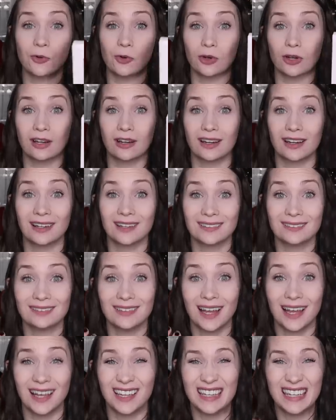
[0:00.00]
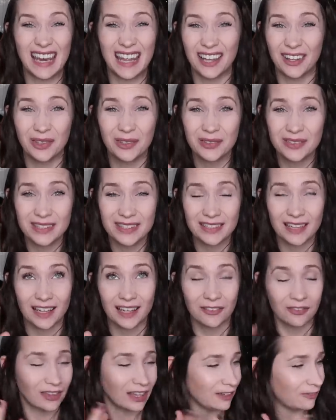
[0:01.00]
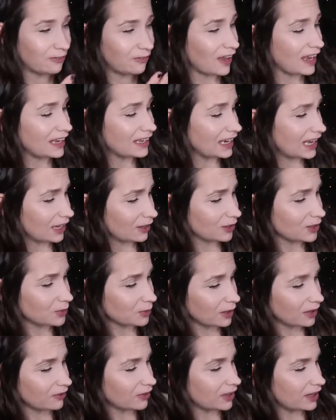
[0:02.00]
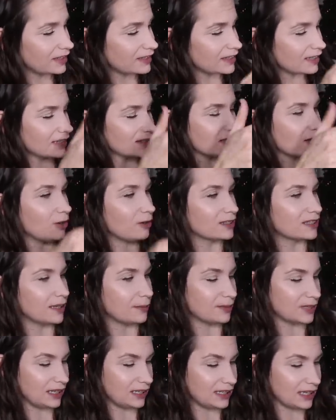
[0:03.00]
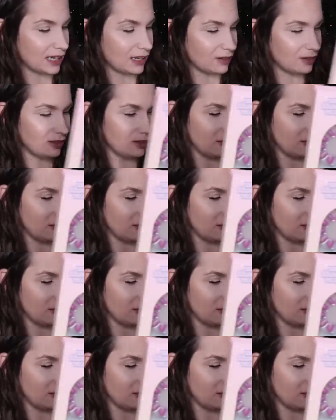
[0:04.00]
for nails, uh, like fake nails, whatever this is. Oh, it's upside down.